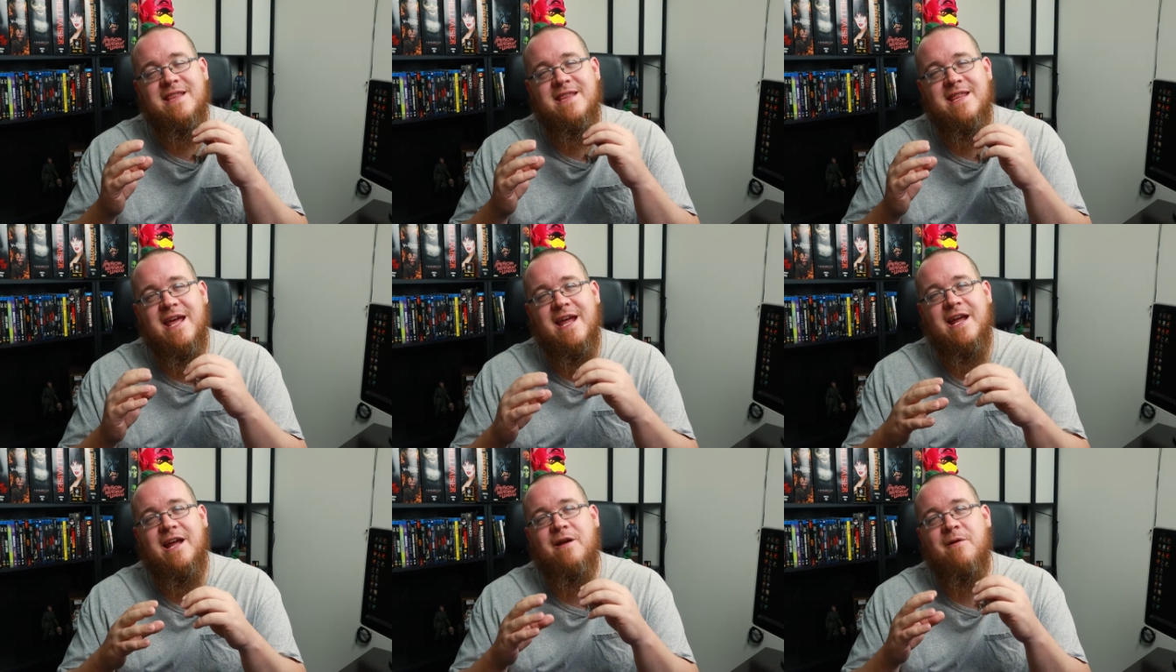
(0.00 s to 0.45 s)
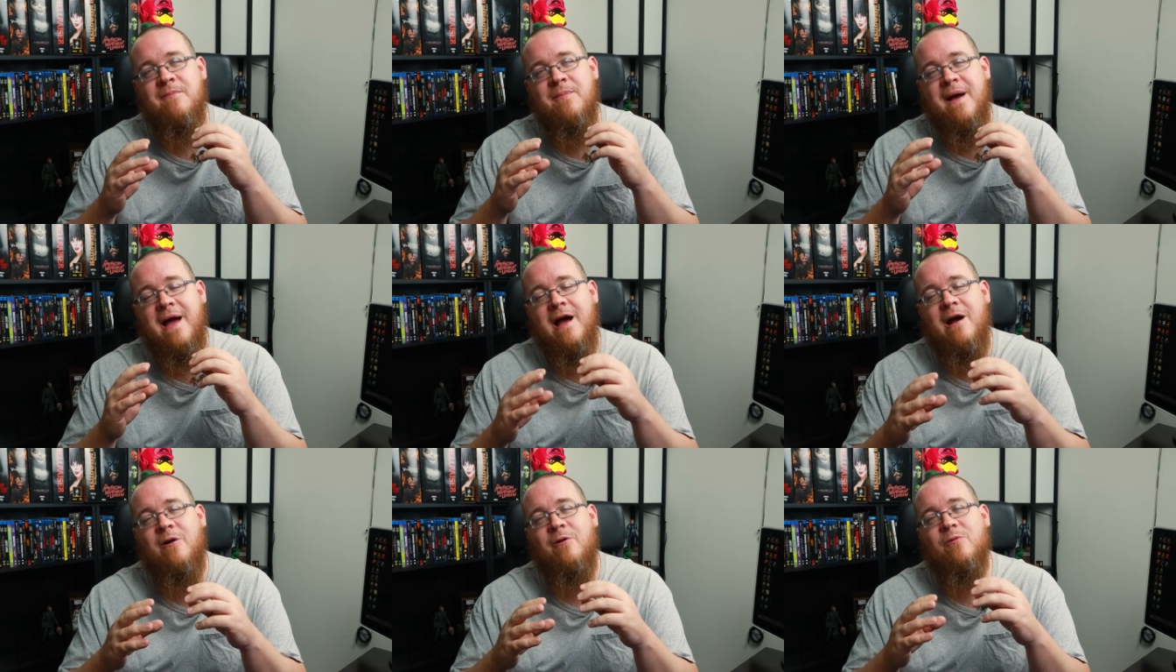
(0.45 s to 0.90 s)
think
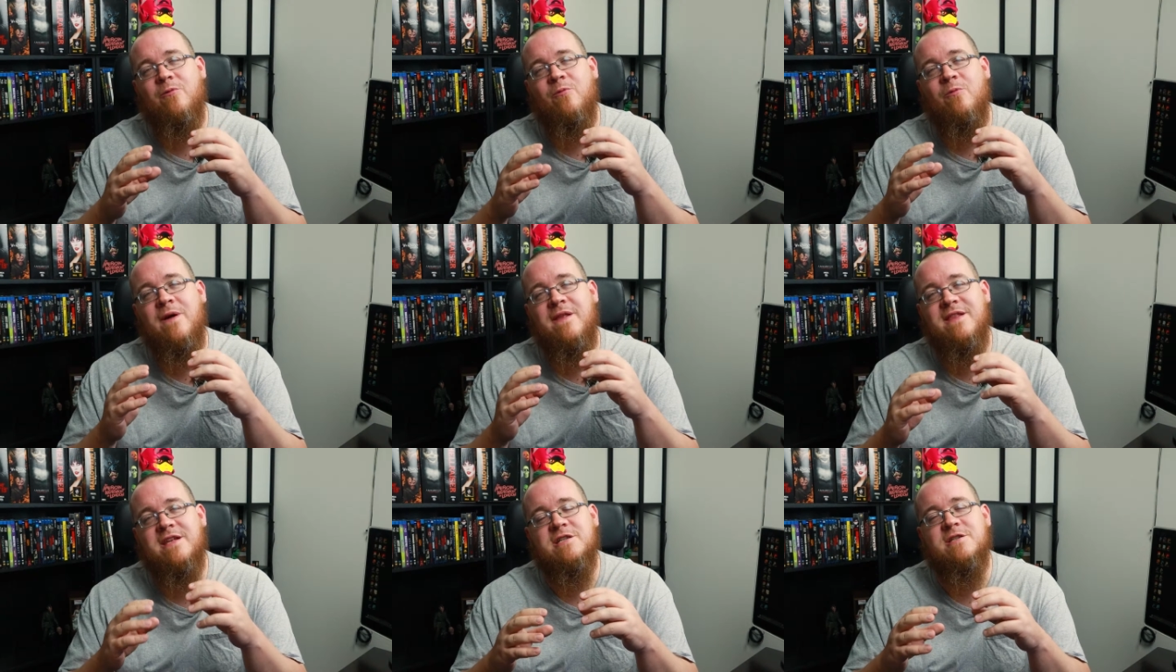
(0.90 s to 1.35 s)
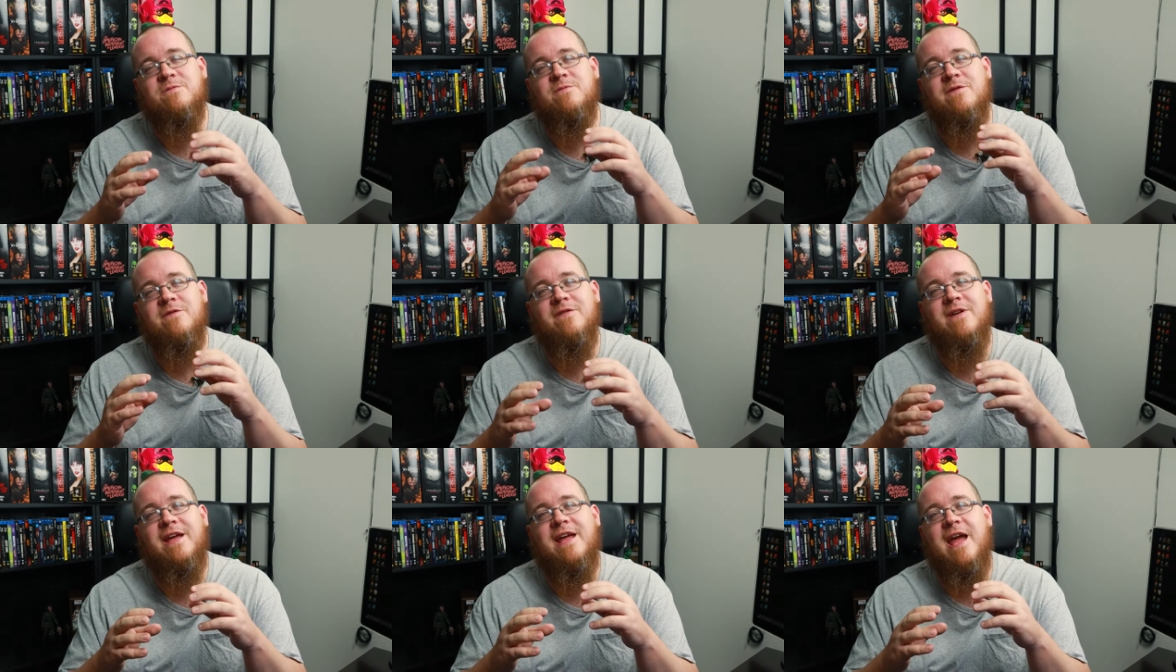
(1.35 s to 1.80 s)
about when this
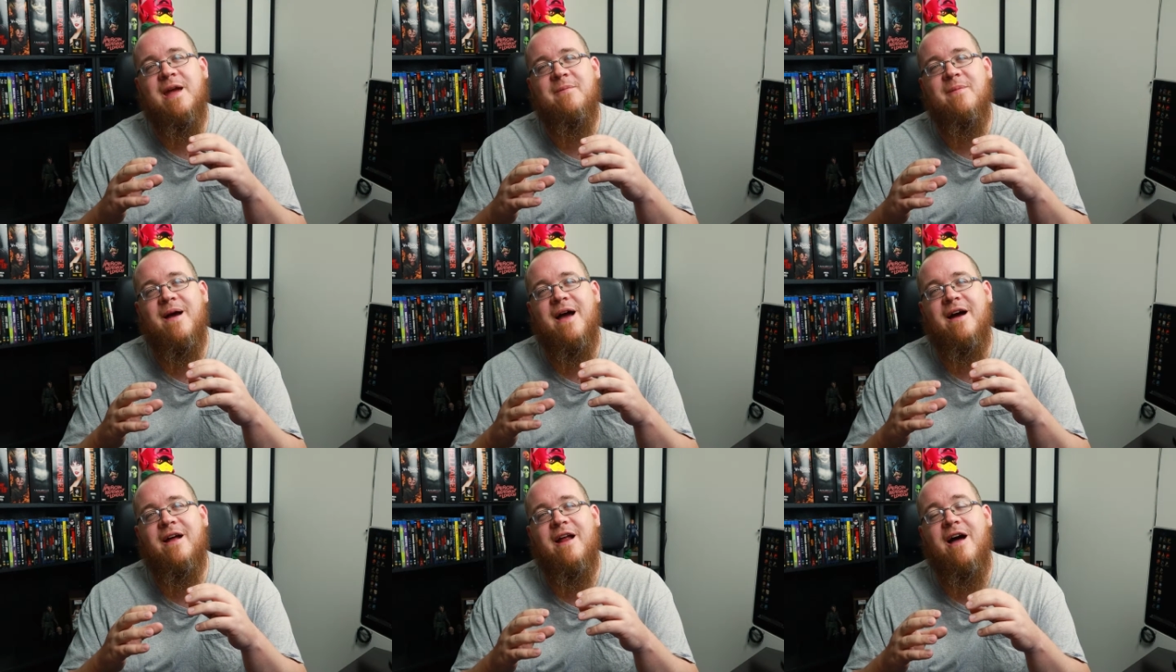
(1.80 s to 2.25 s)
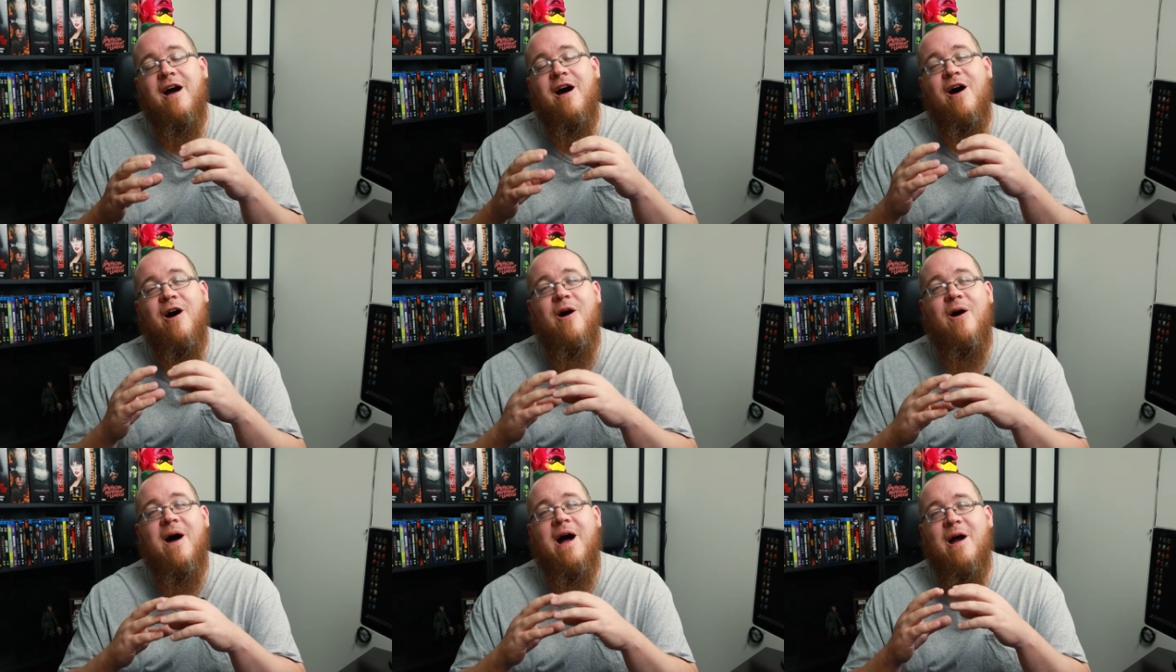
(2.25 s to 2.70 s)
movie came out,
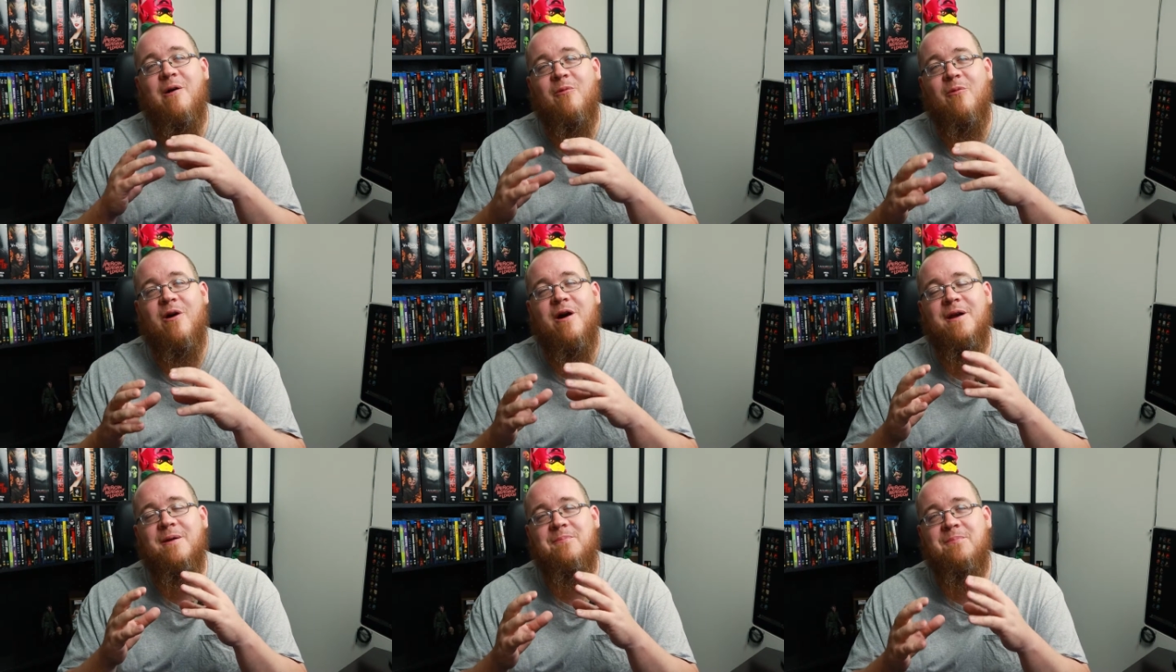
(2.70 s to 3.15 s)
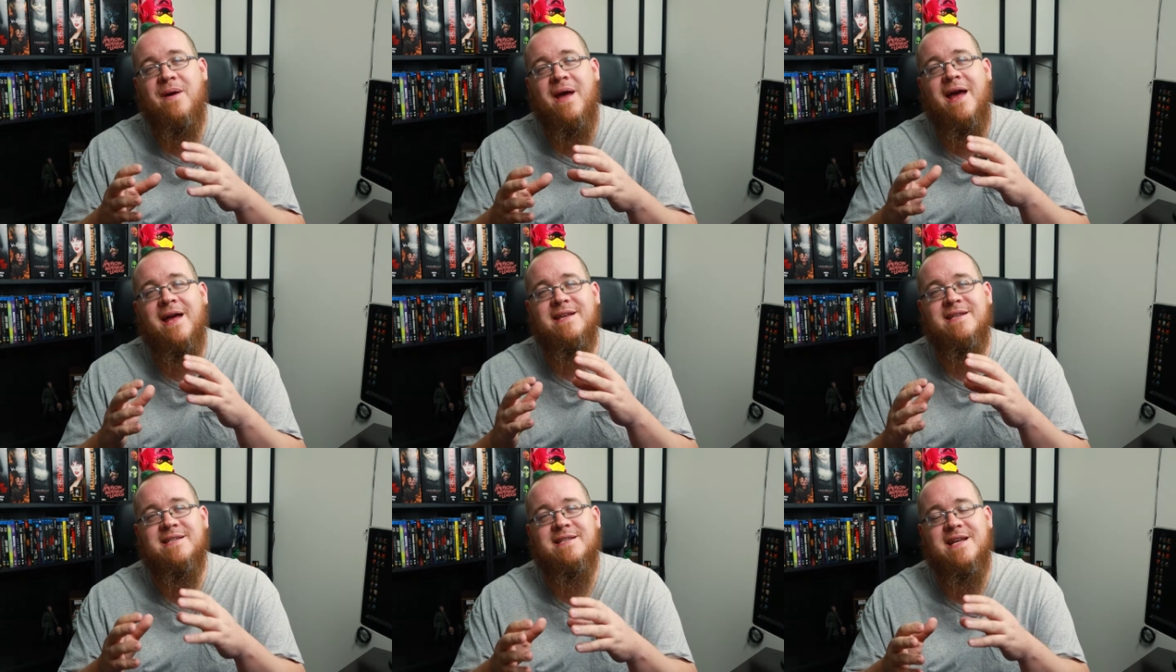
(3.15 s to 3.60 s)
oh, I want a
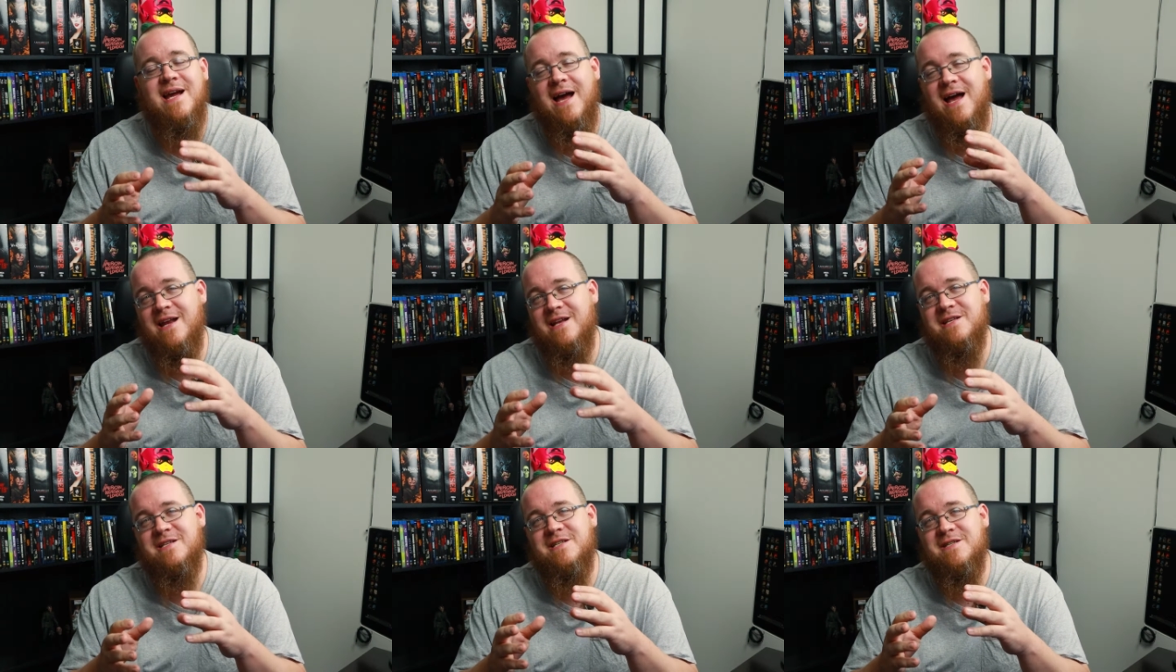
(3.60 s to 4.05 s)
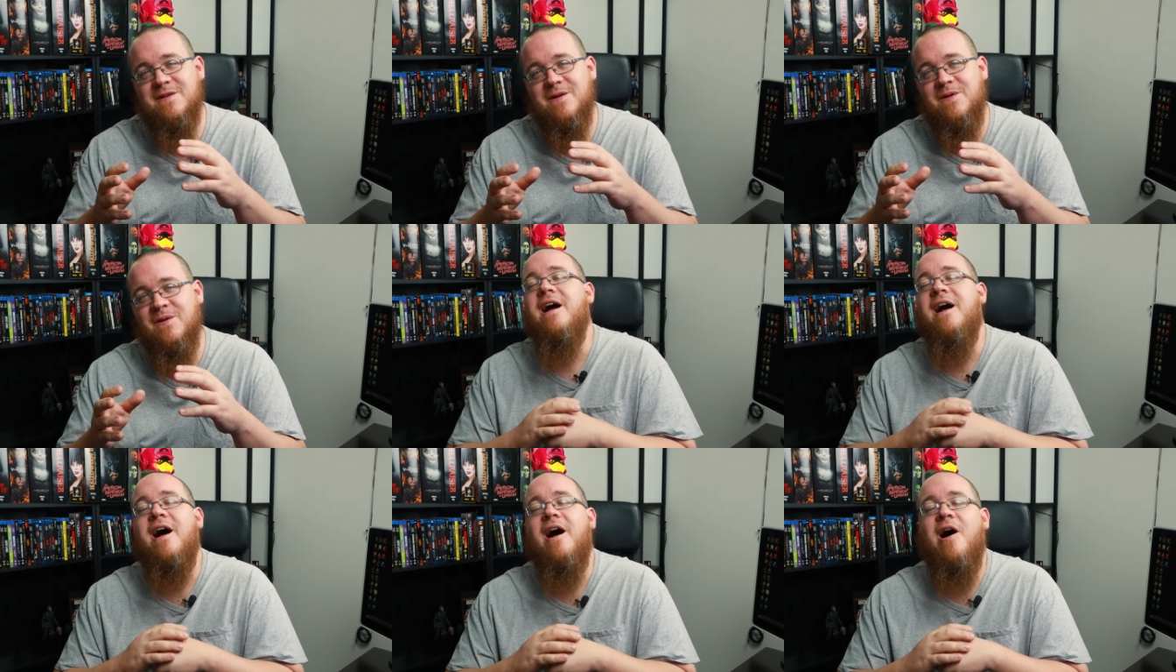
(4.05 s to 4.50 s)
pet dinosaur?